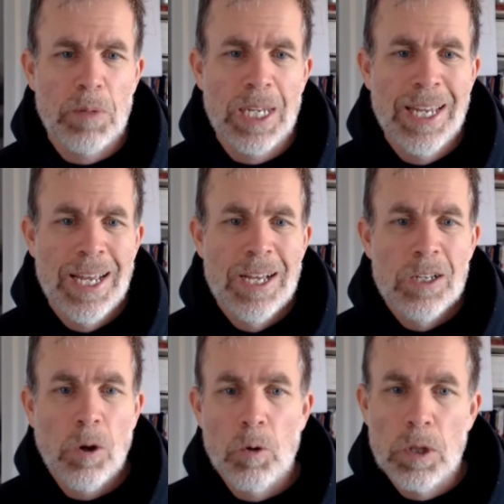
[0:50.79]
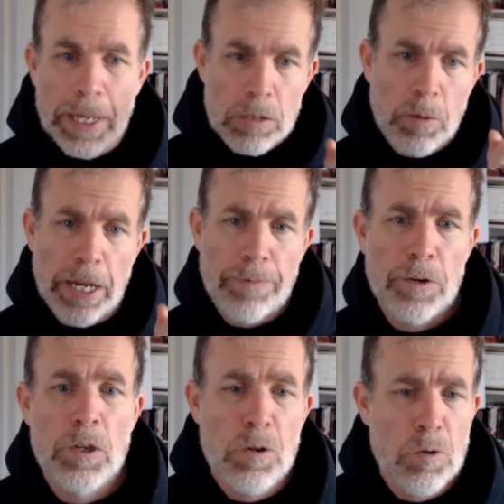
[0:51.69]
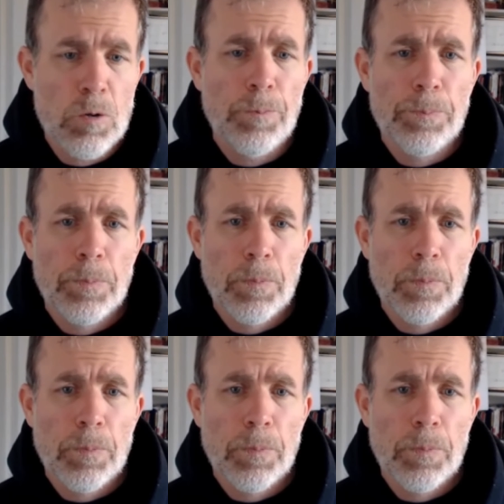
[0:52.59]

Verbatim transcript: me. So the best way for you